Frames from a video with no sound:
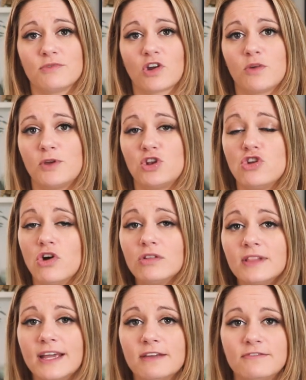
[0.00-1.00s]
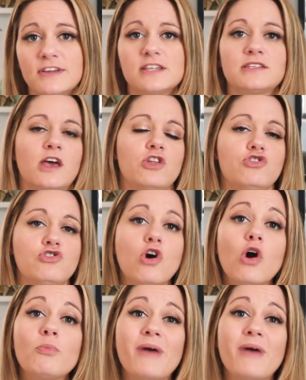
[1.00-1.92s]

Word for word: there can be no late fees and no